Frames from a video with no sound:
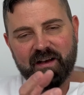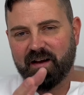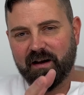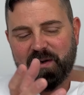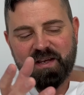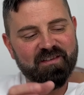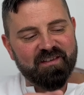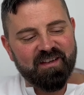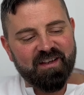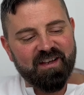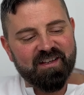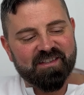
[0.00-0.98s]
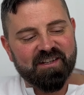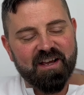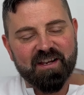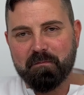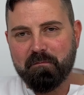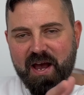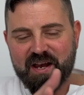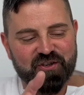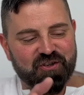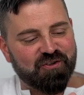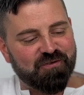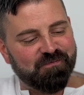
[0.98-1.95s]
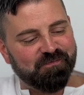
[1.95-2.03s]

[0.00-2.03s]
I mean, it's like a mesh.